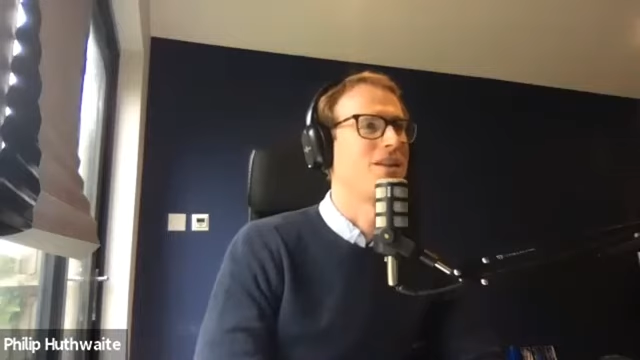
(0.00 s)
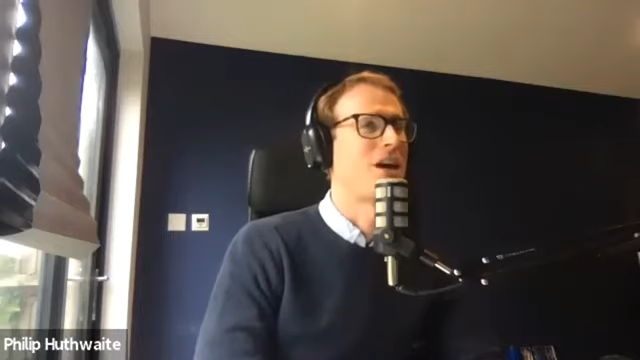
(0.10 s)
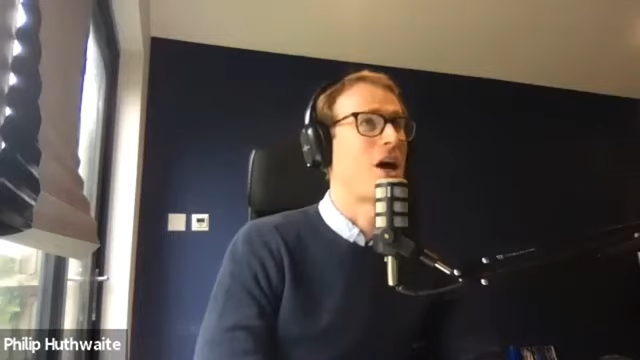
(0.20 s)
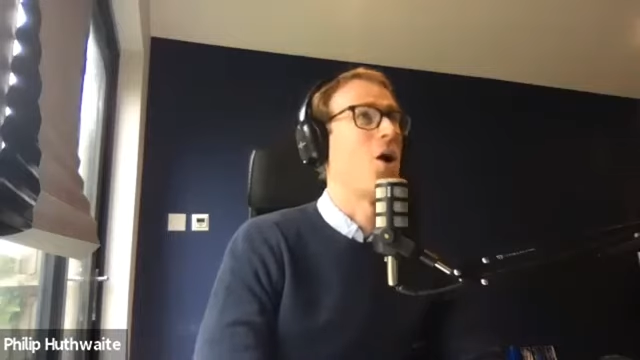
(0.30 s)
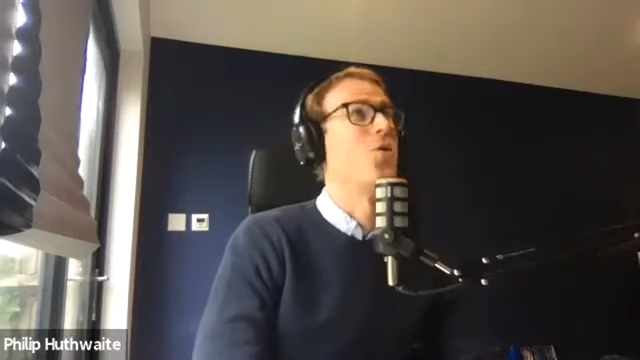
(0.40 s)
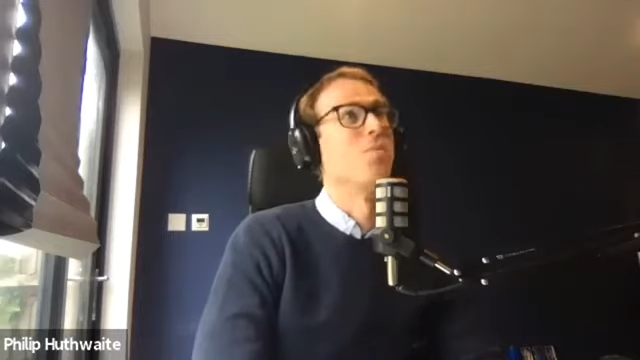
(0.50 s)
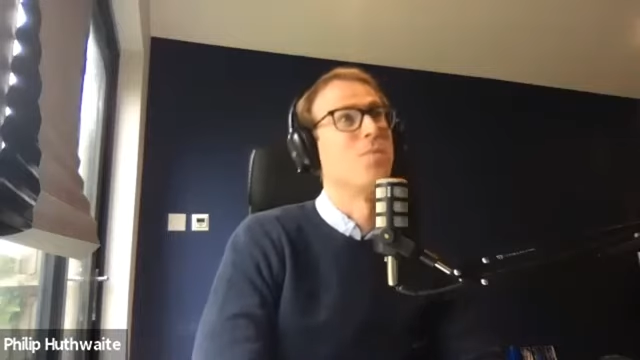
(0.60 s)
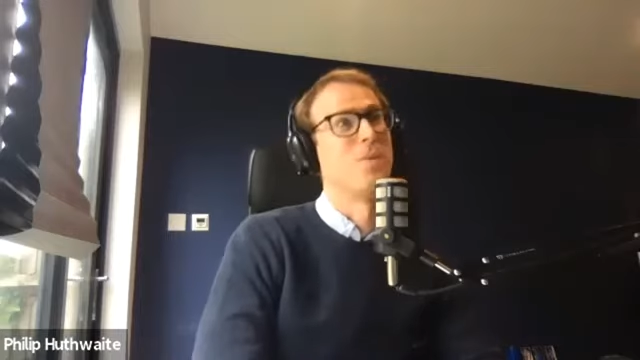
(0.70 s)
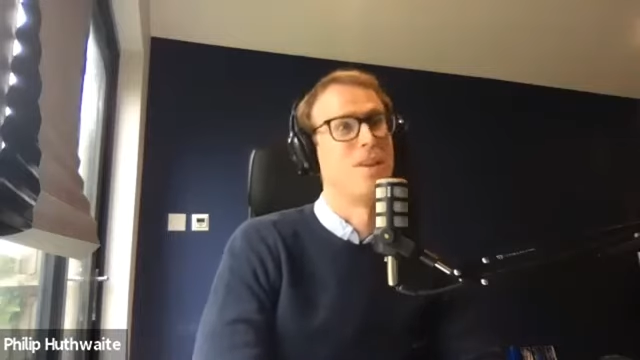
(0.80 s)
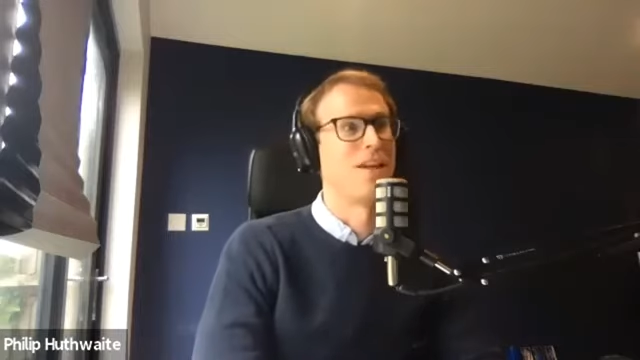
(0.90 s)
hope
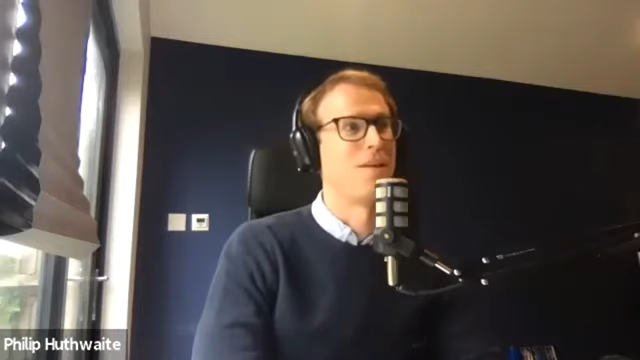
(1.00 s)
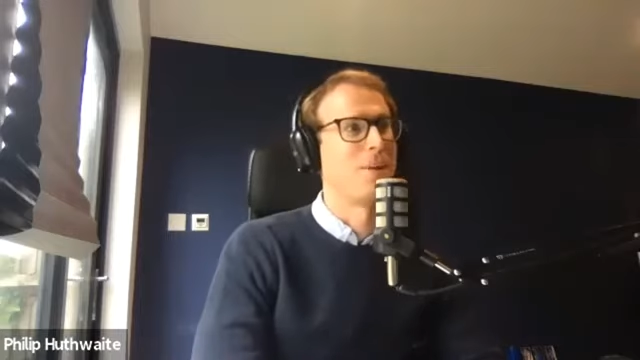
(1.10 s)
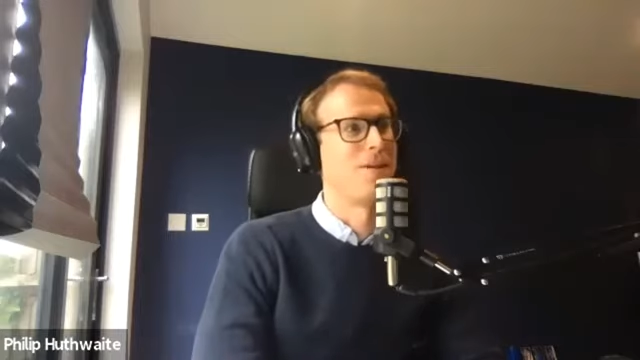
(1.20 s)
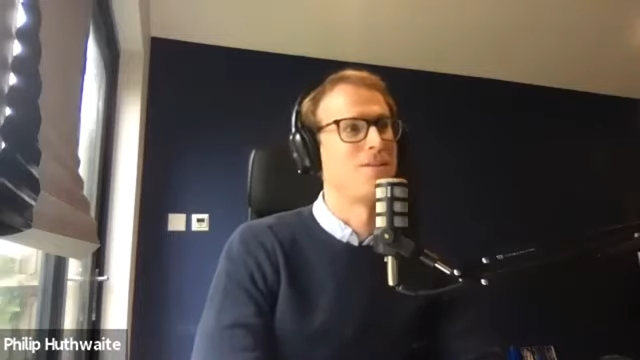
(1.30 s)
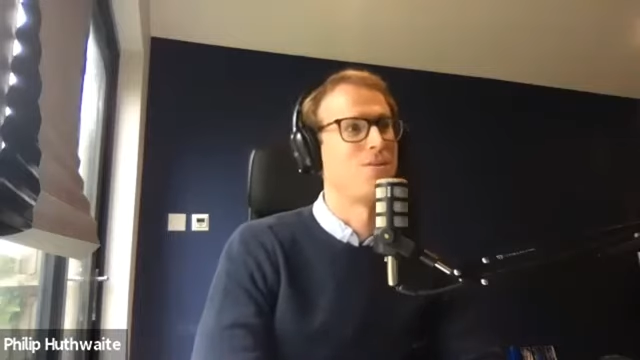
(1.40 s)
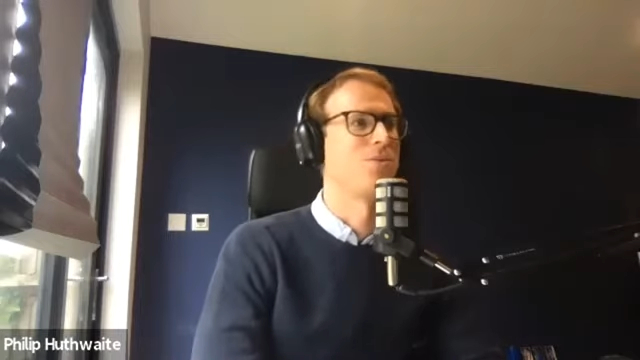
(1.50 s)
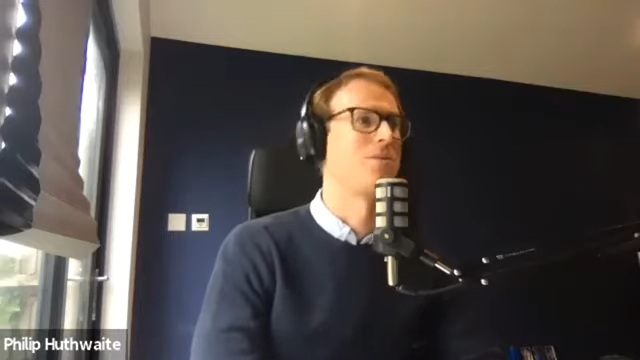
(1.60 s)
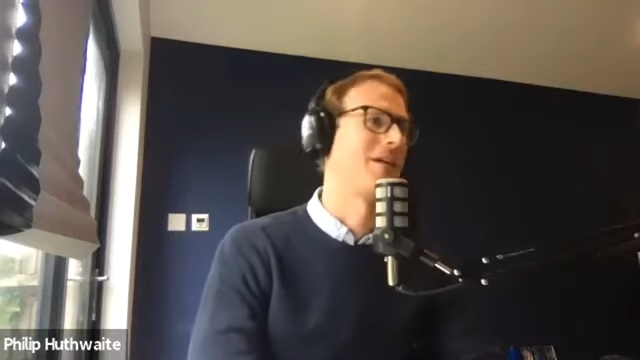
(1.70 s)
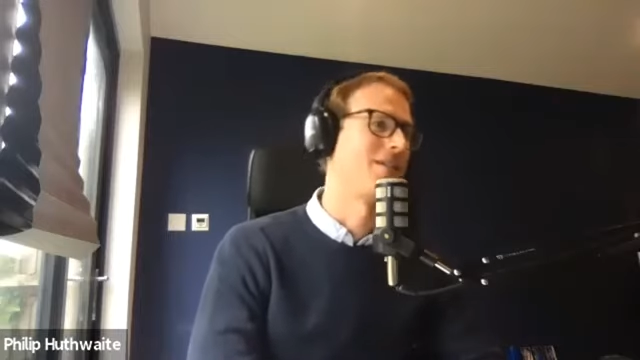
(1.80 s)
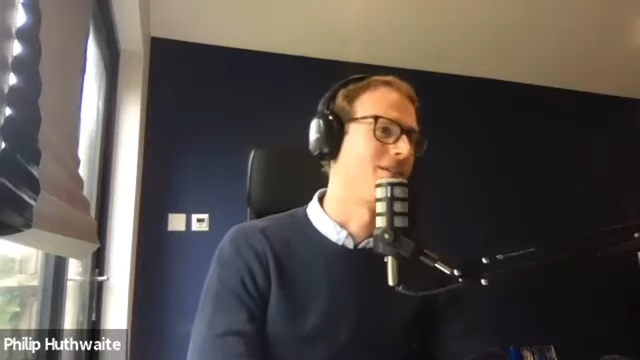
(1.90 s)
that the other person's
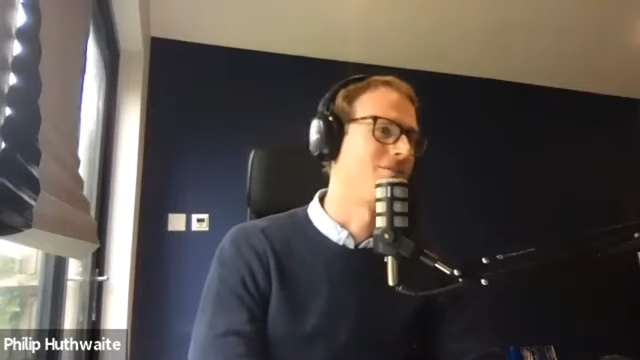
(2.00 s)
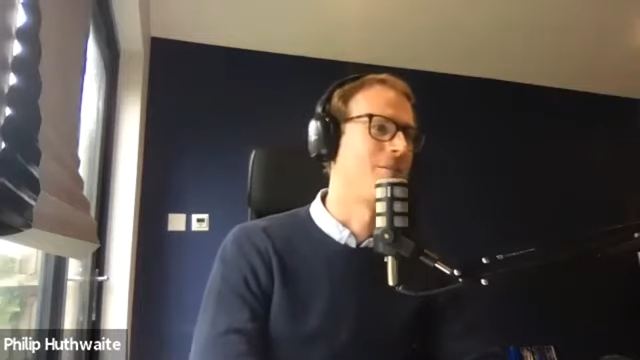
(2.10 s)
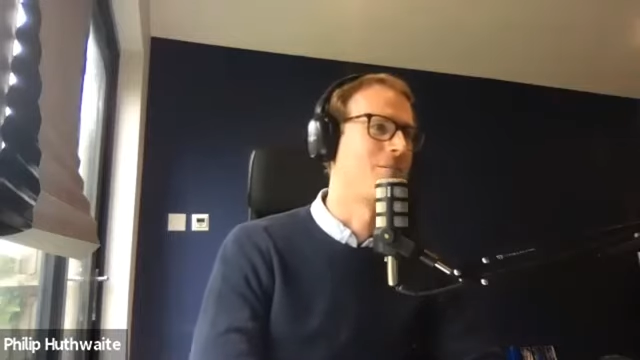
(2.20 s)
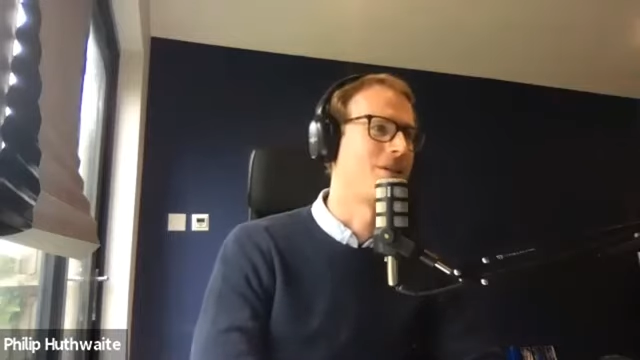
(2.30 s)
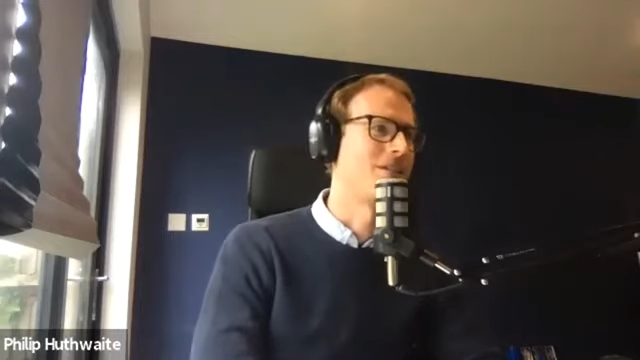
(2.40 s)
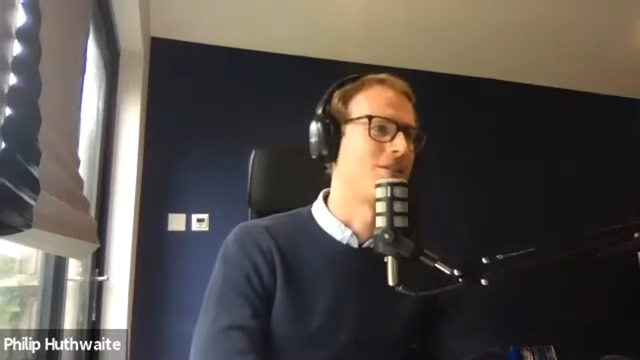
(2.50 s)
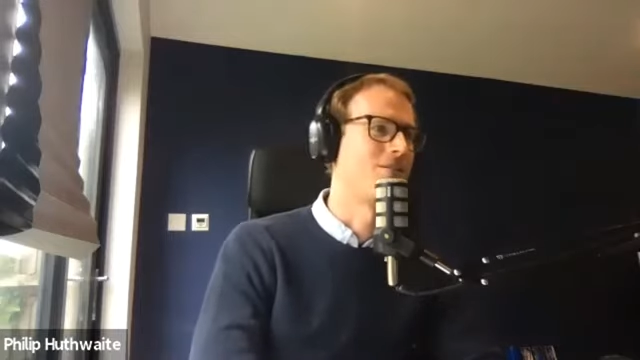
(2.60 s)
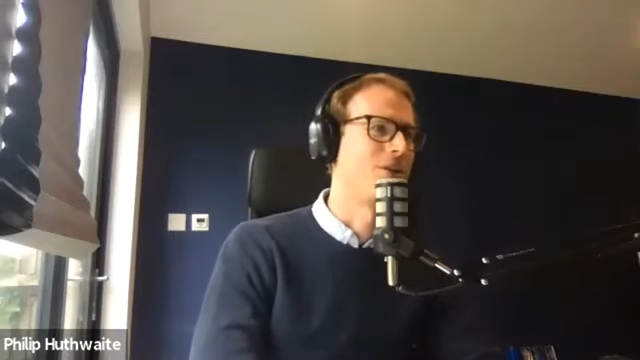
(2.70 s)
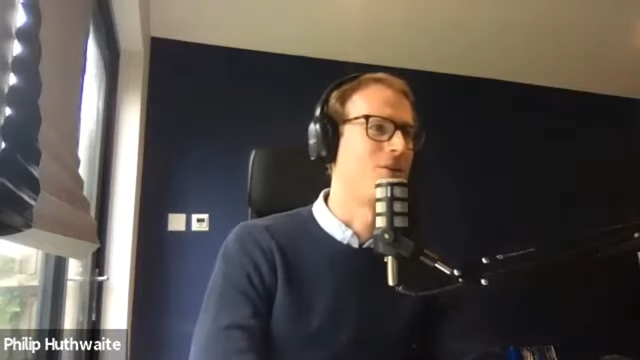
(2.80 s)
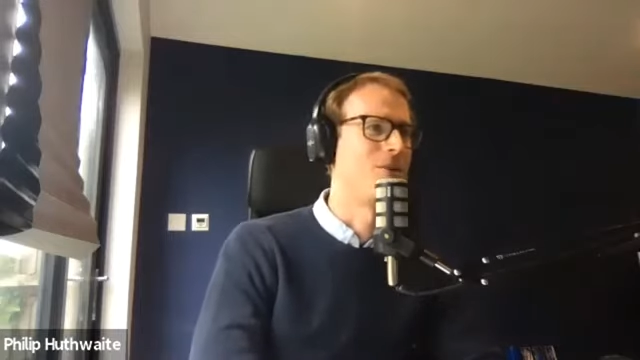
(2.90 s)
automatically repricing
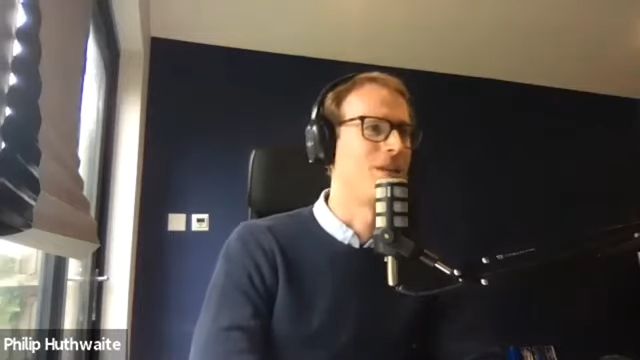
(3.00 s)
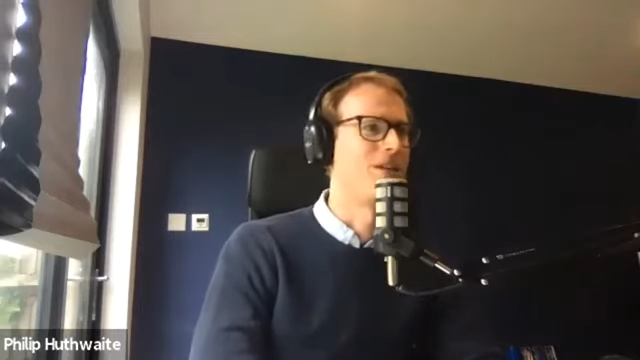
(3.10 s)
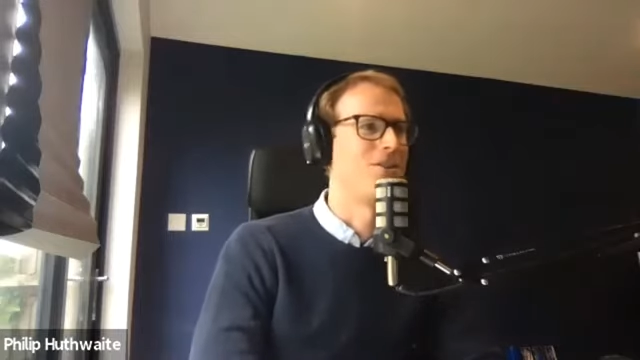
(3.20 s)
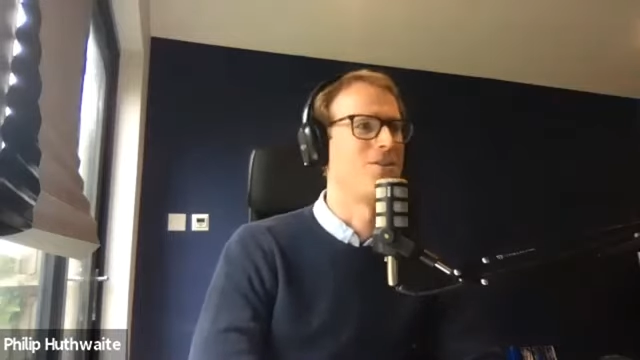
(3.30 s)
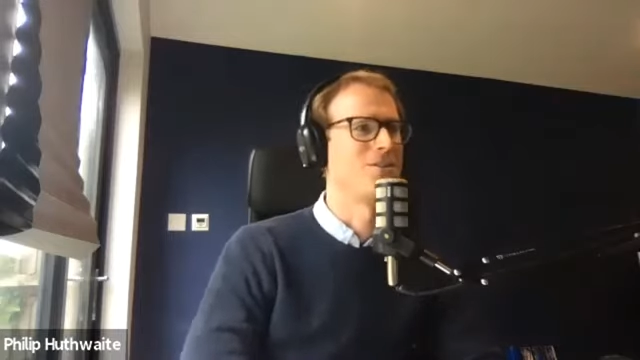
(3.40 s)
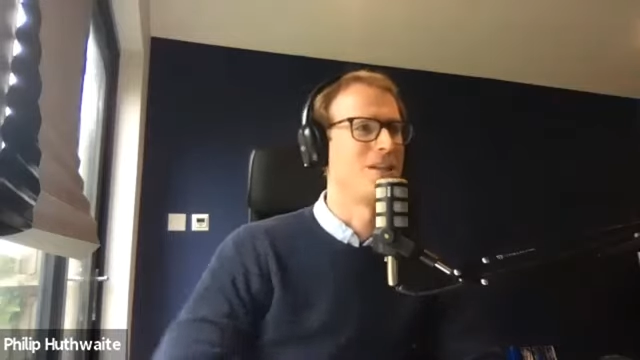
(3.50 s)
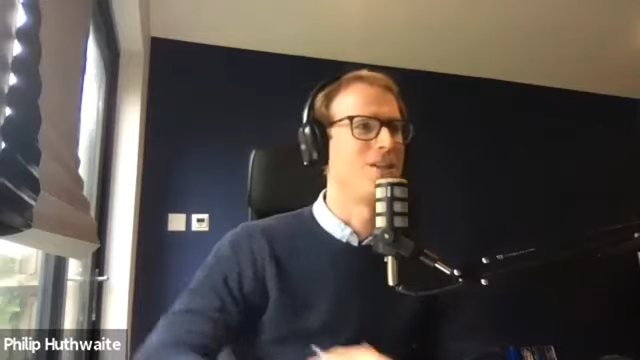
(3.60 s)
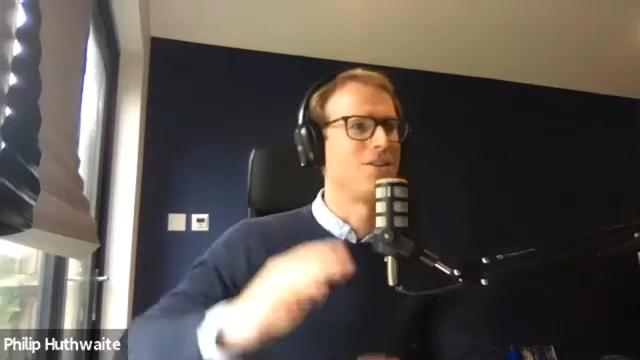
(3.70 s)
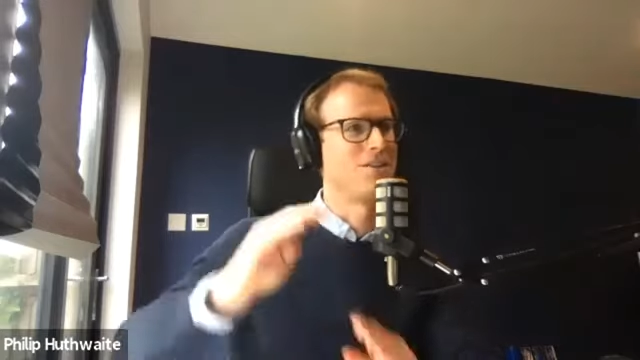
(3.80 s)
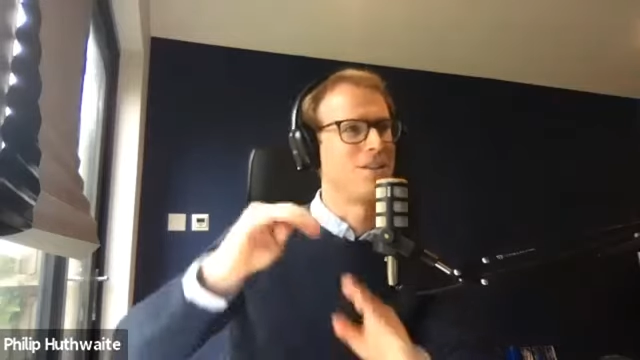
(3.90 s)
off you, and then you
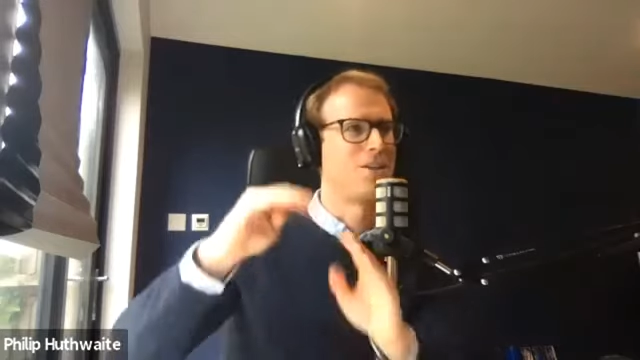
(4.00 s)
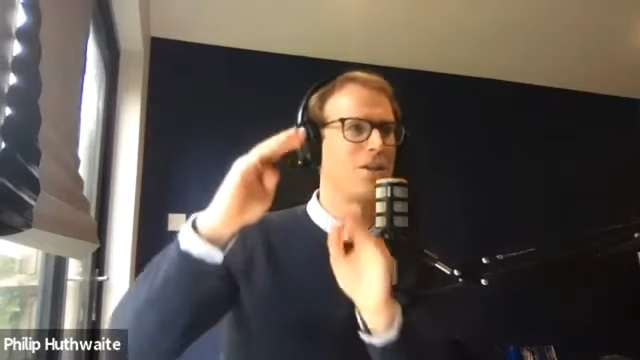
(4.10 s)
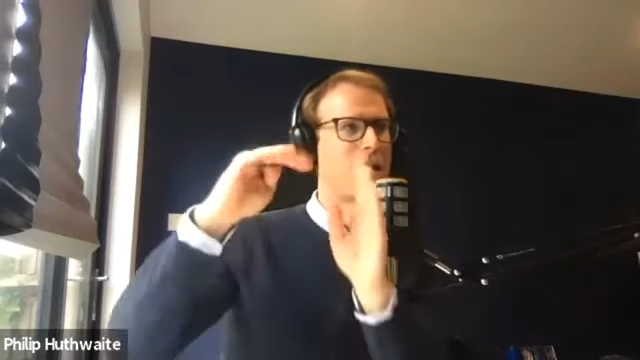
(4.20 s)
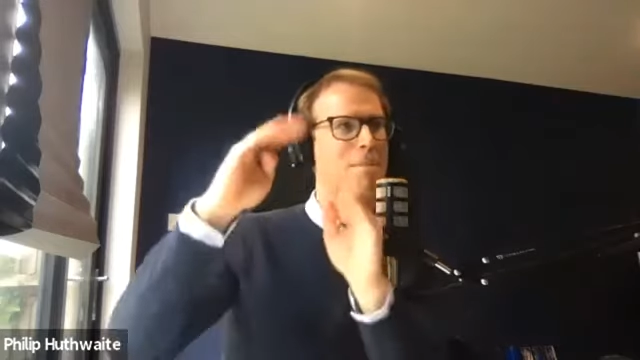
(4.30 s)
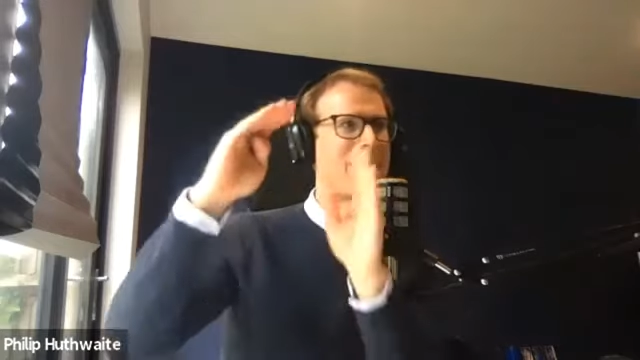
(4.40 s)
going